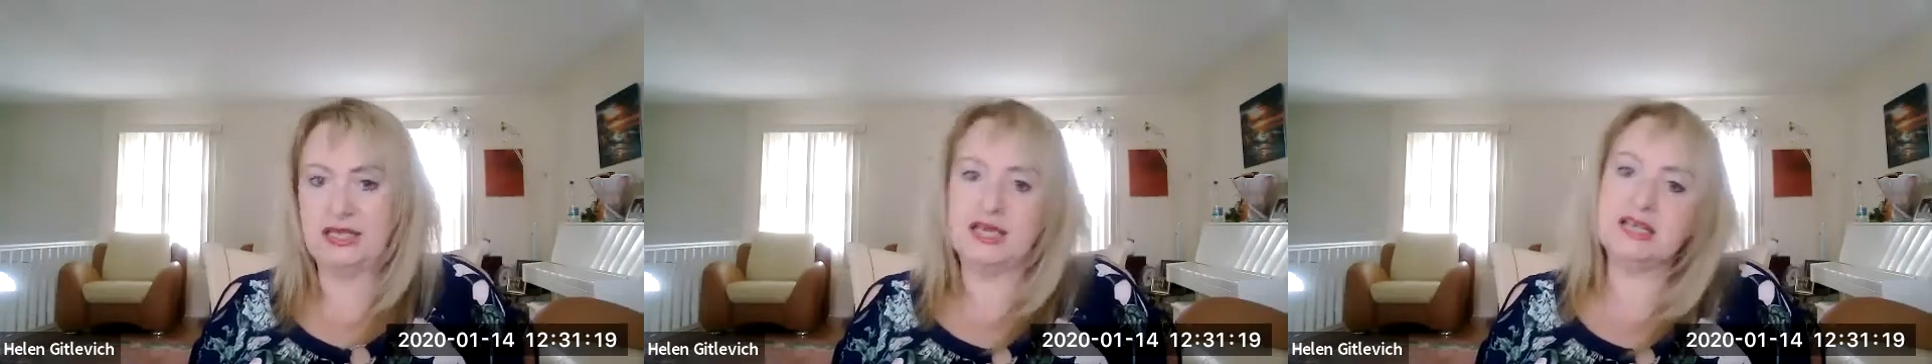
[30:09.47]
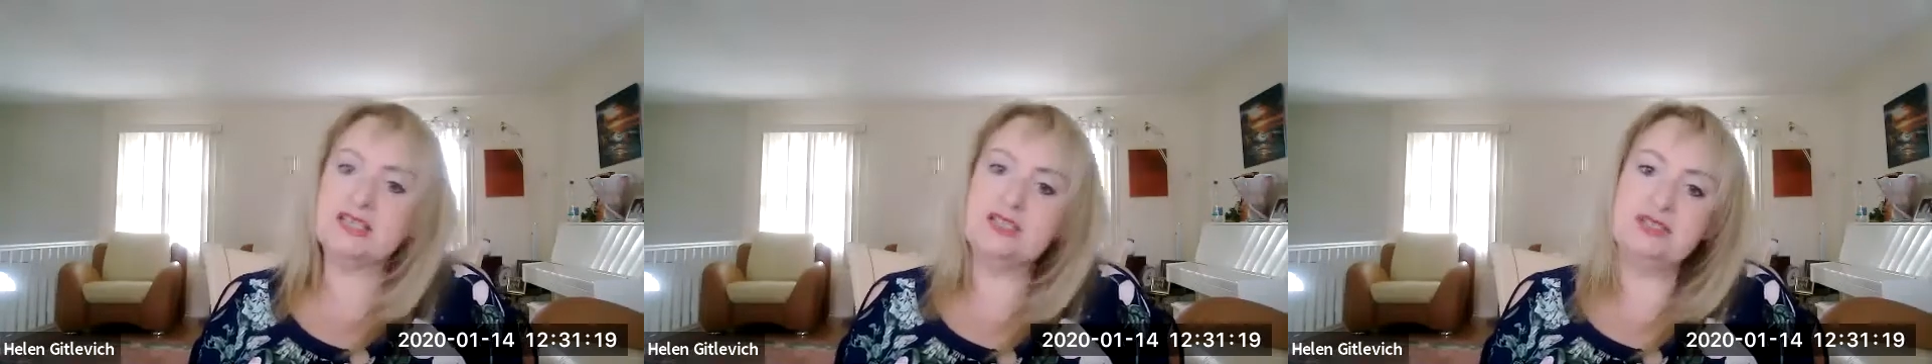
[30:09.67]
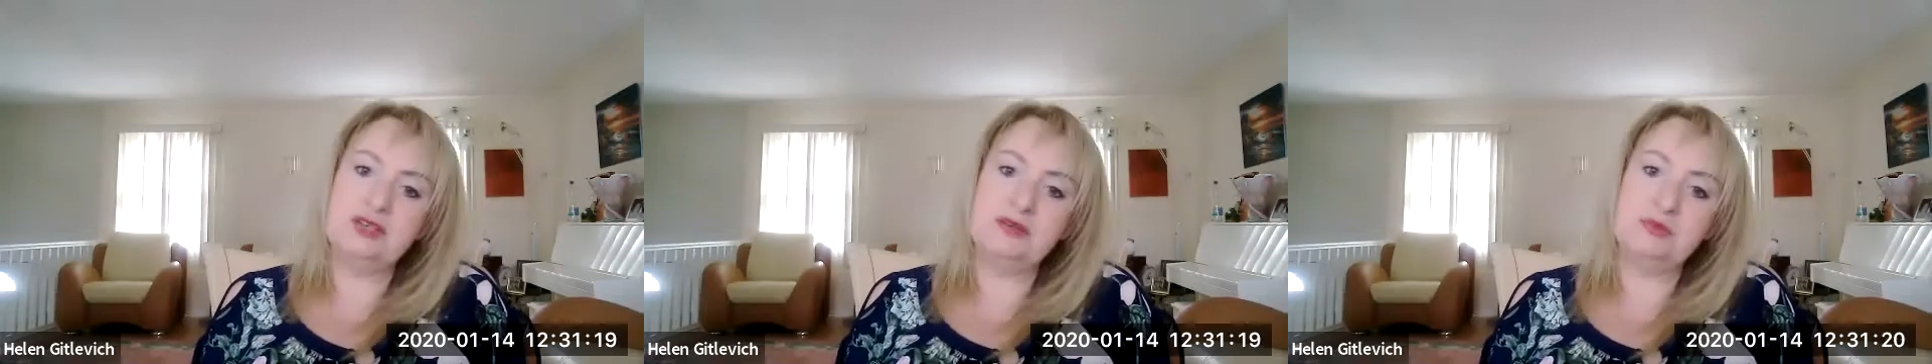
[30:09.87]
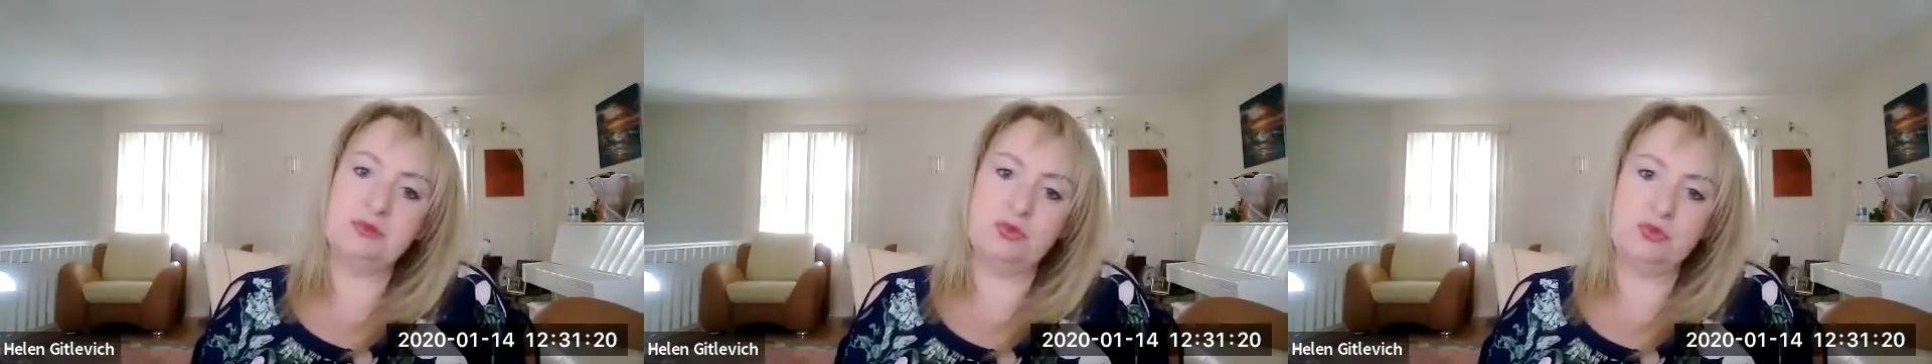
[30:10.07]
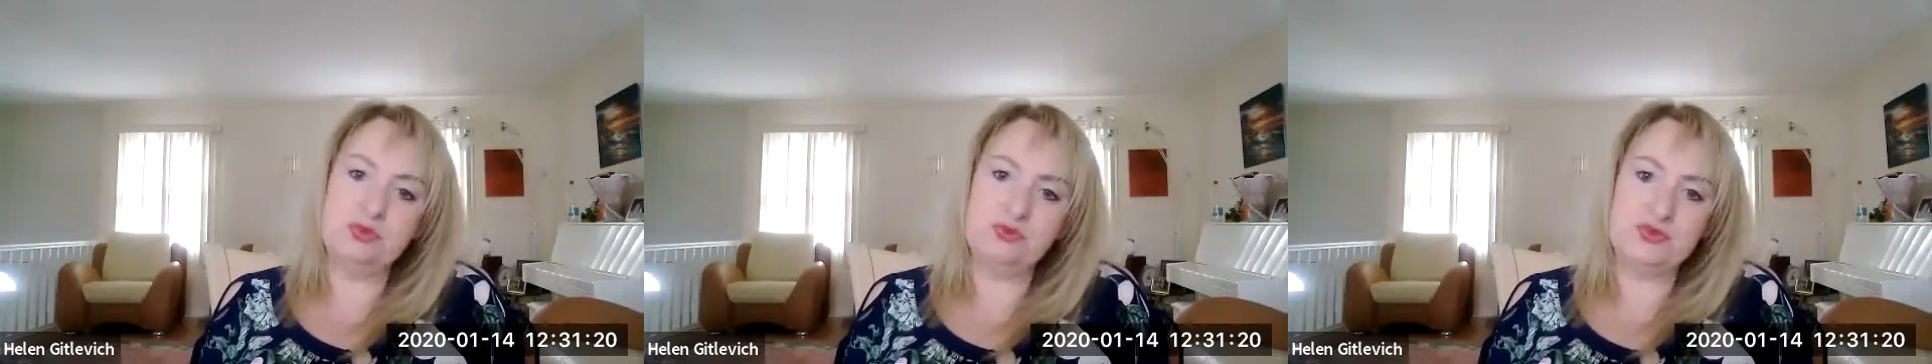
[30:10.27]
actually
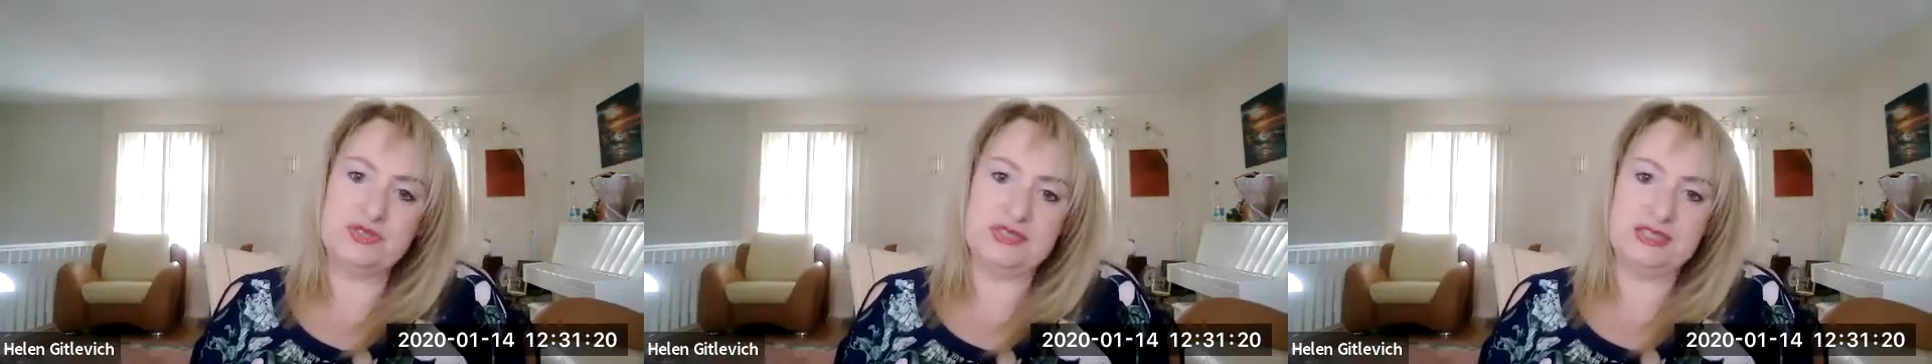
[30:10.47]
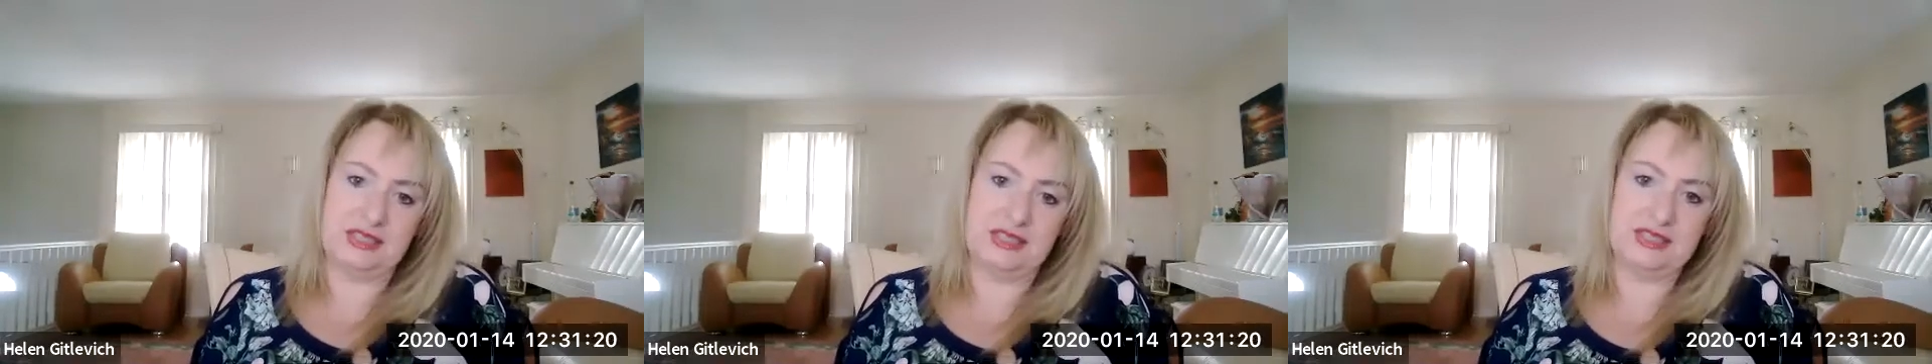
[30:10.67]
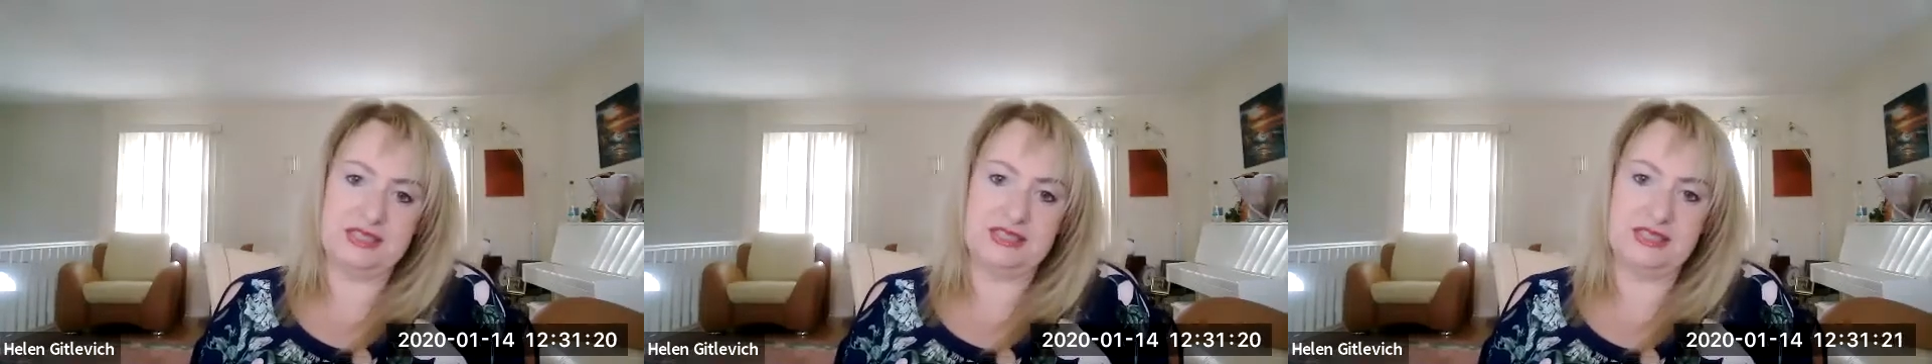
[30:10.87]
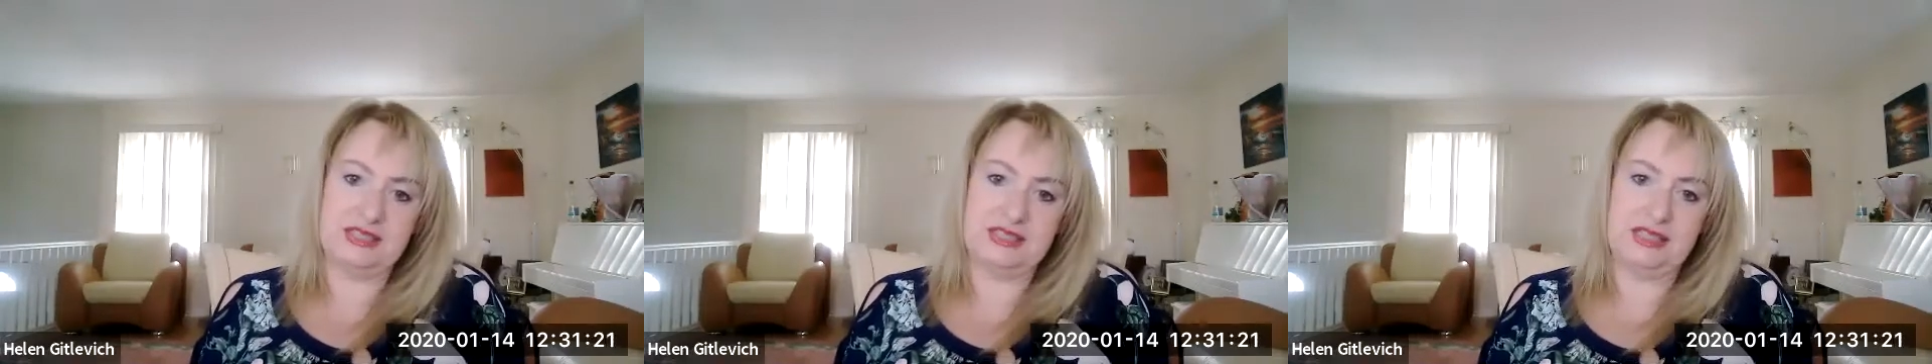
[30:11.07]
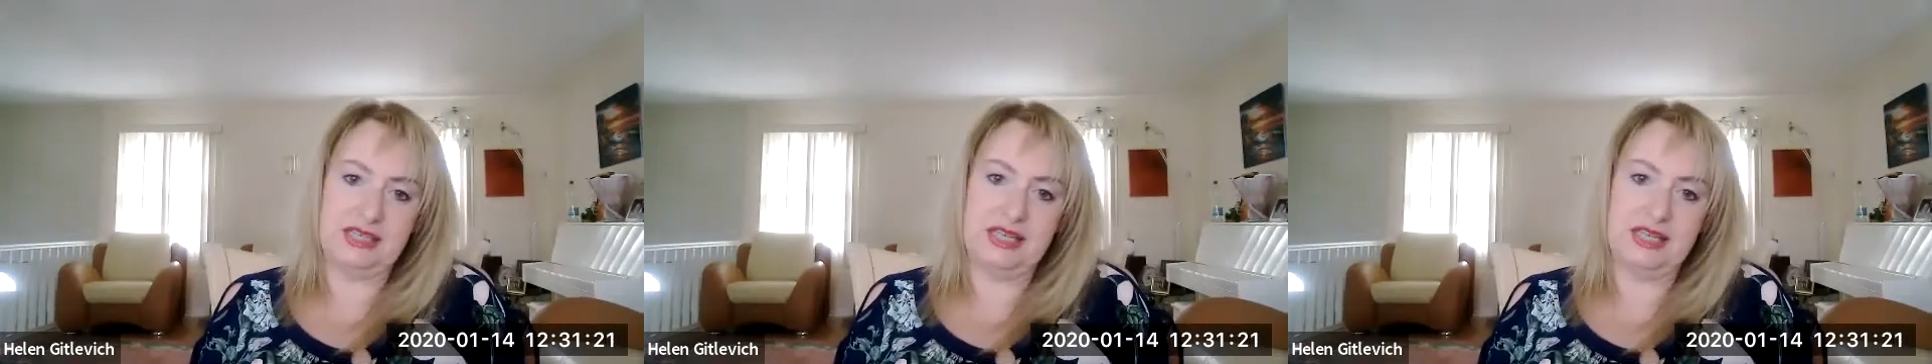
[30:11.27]
moves things